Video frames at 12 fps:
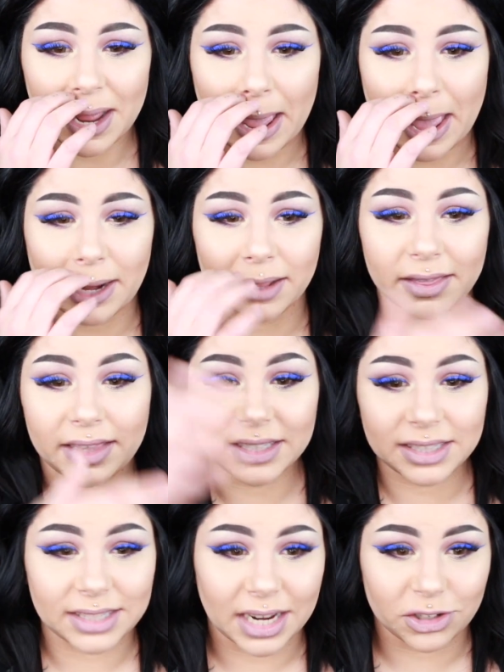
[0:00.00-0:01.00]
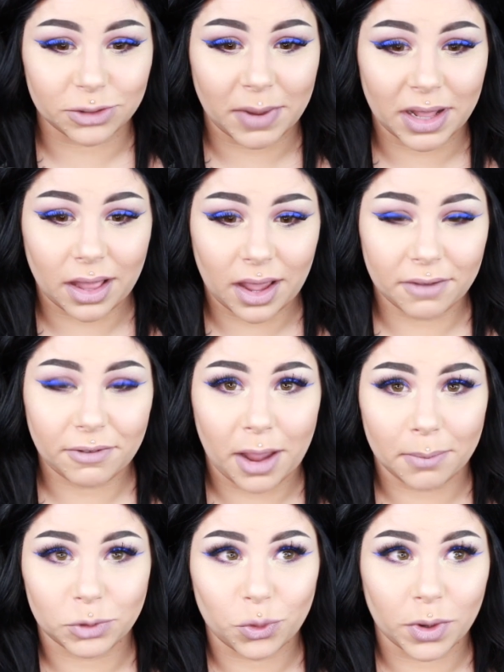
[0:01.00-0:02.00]
And at this stage in my life,
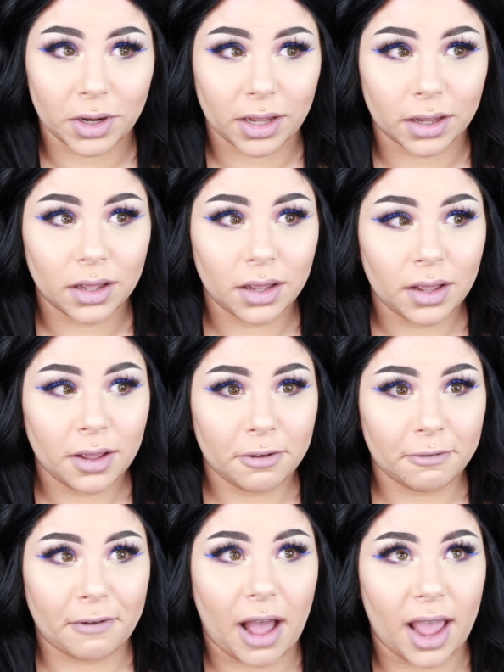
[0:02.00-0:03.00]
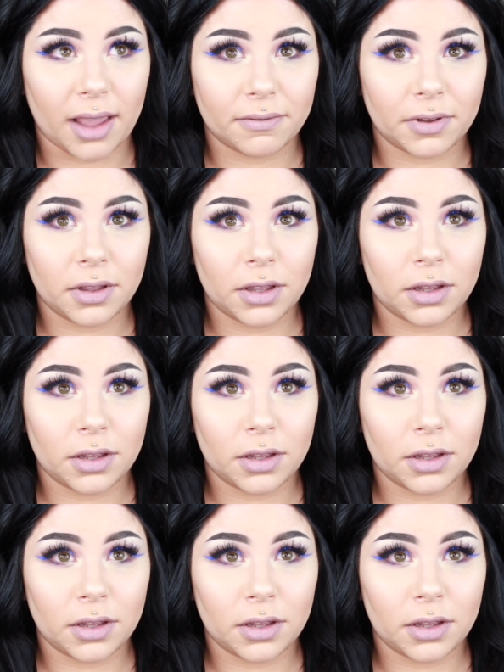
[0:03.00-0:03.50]
I'm 25.